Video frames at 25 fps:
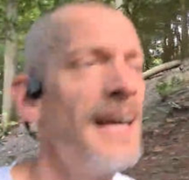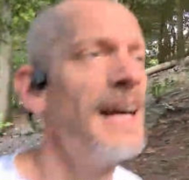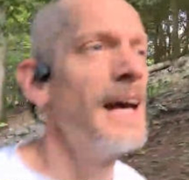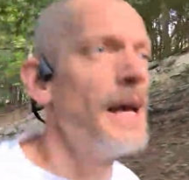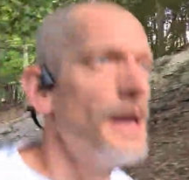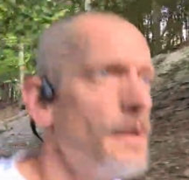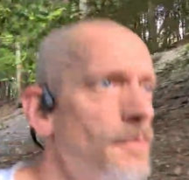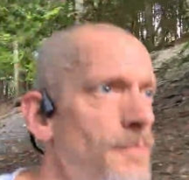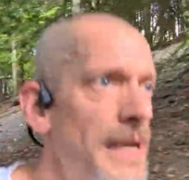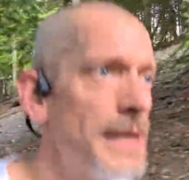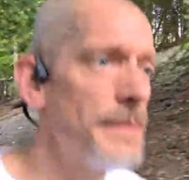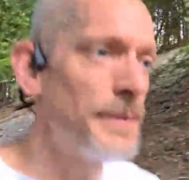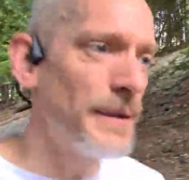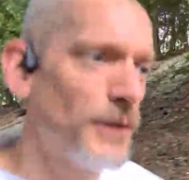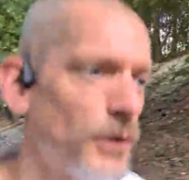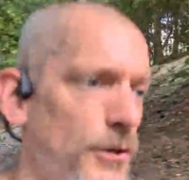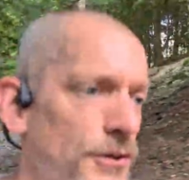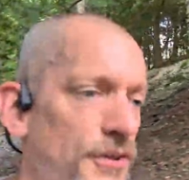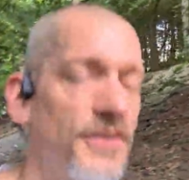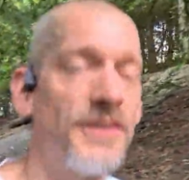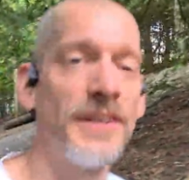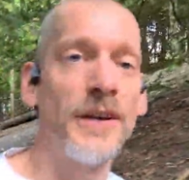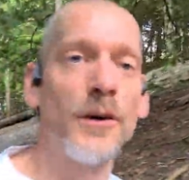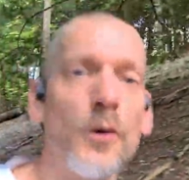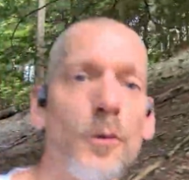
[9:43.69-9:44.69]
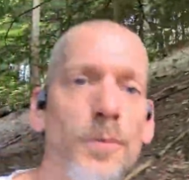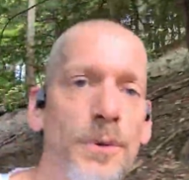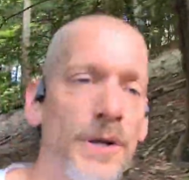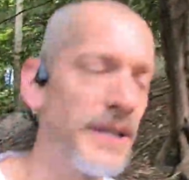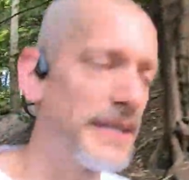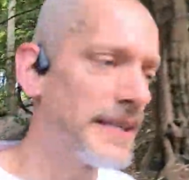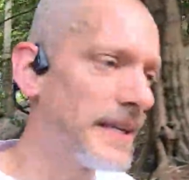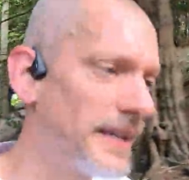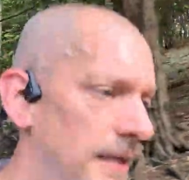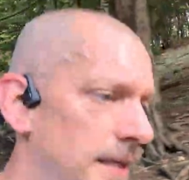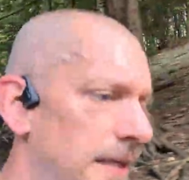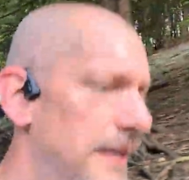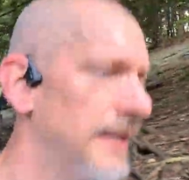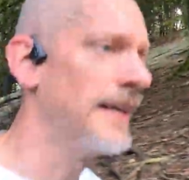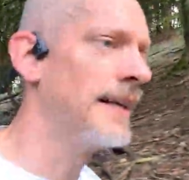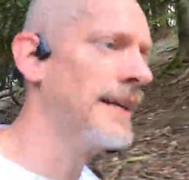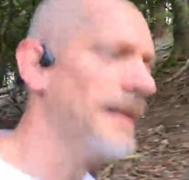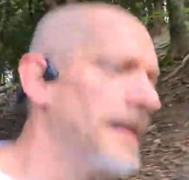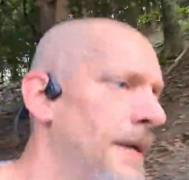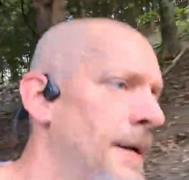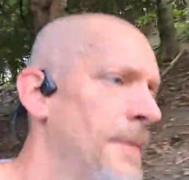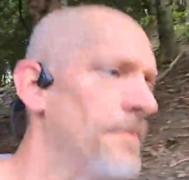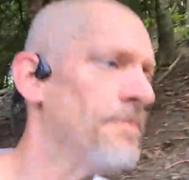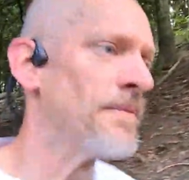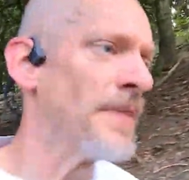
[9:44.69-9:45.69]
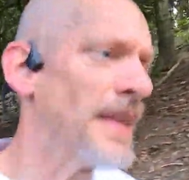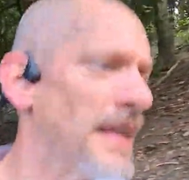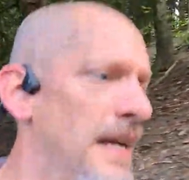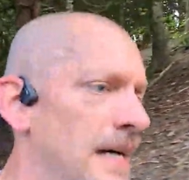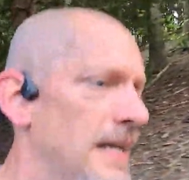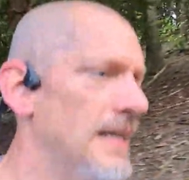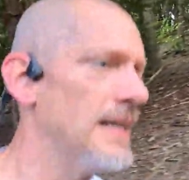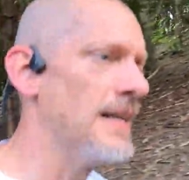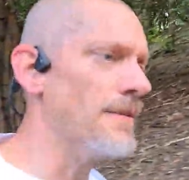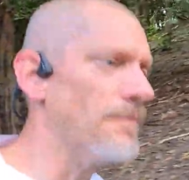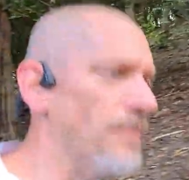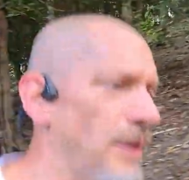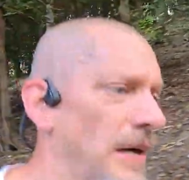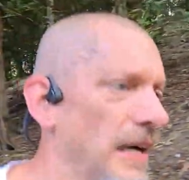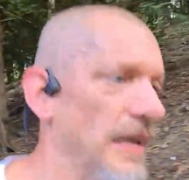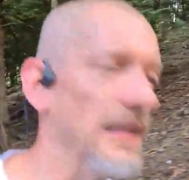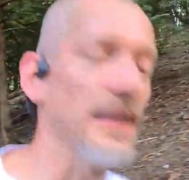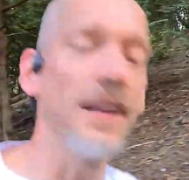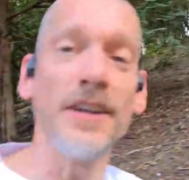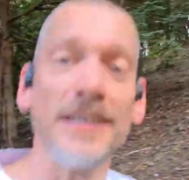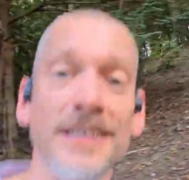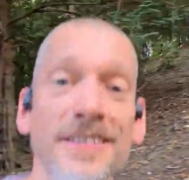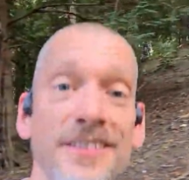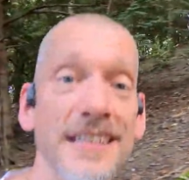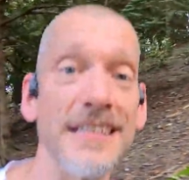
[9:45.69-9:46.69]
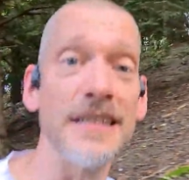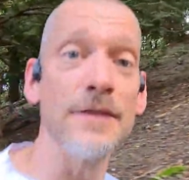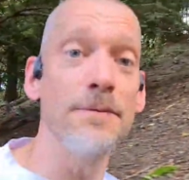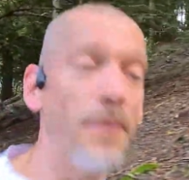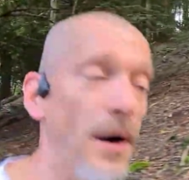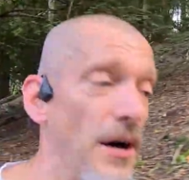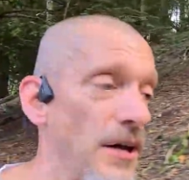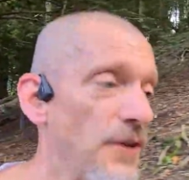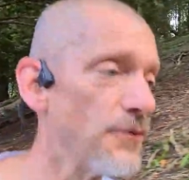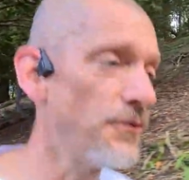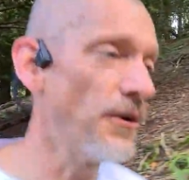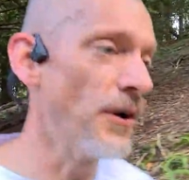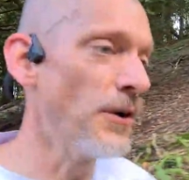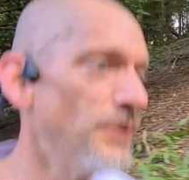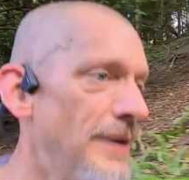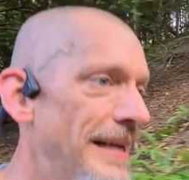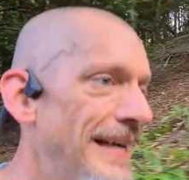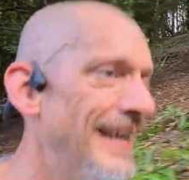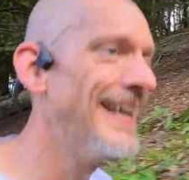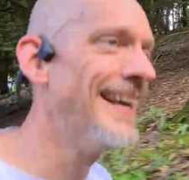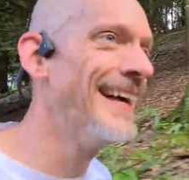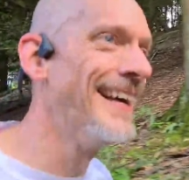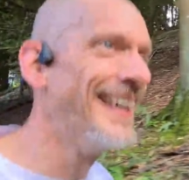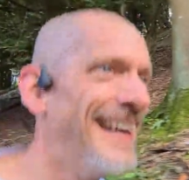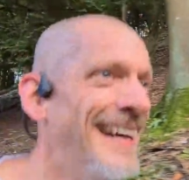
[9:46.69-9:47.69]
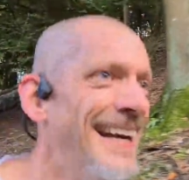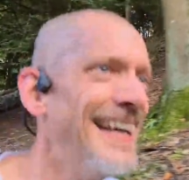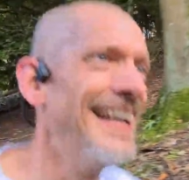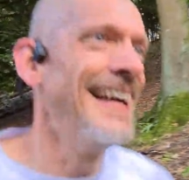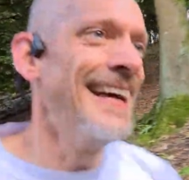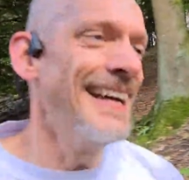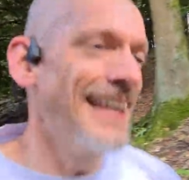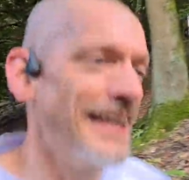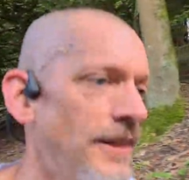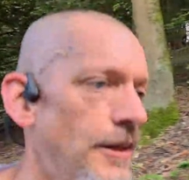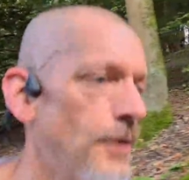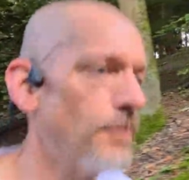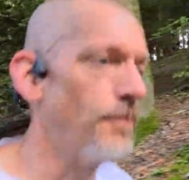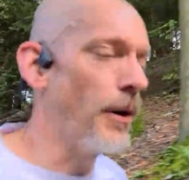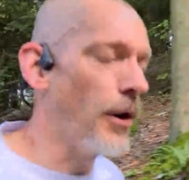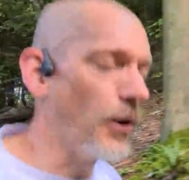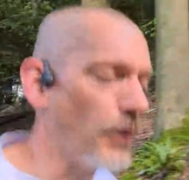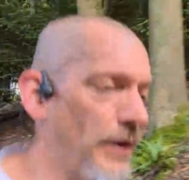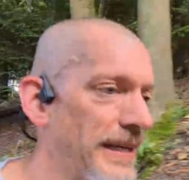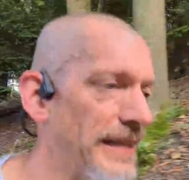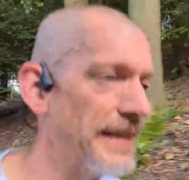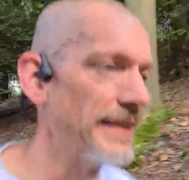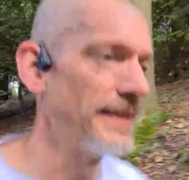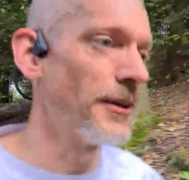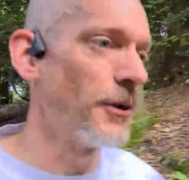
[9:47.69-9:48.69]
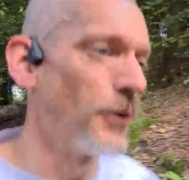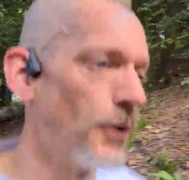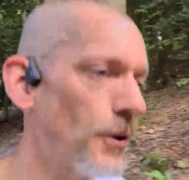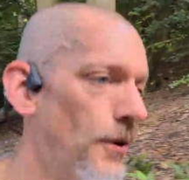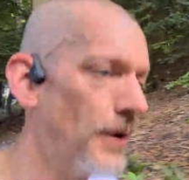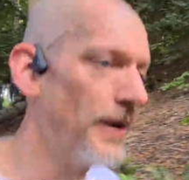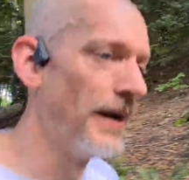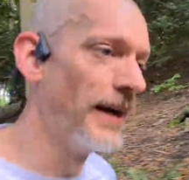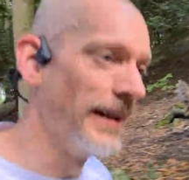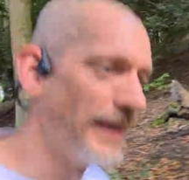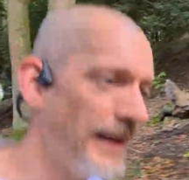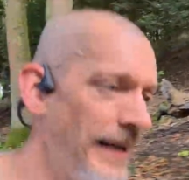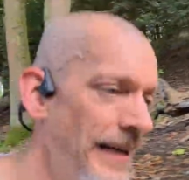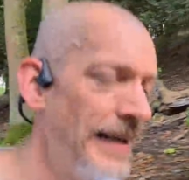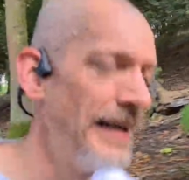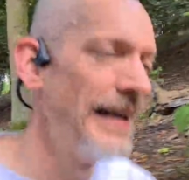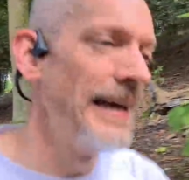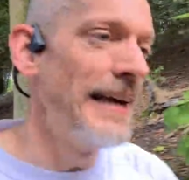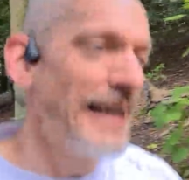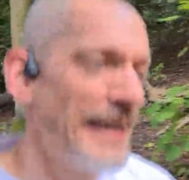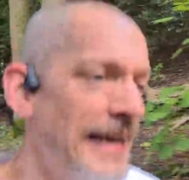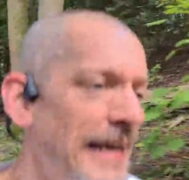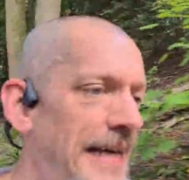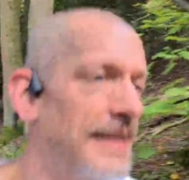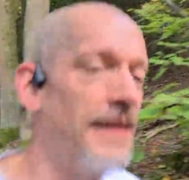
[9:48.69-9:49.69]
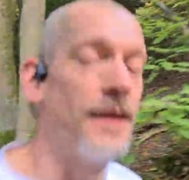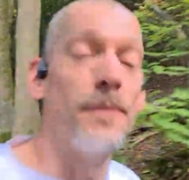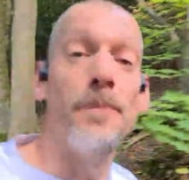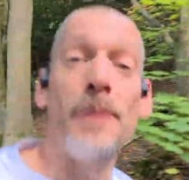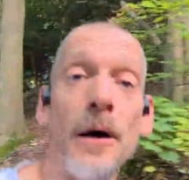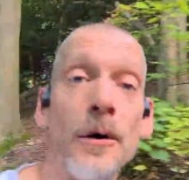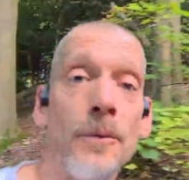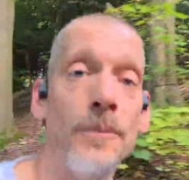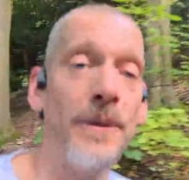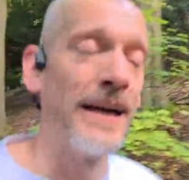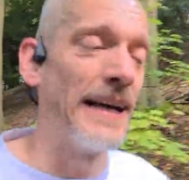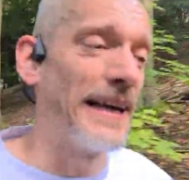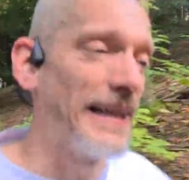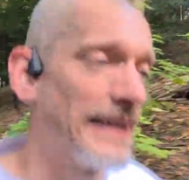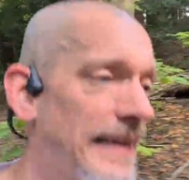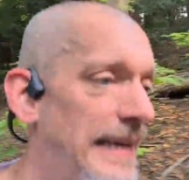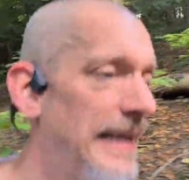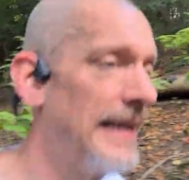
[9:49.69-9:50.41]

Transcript: Maybe not a deal breaker, but I like to leave my phone in the pocket or in the belt bag,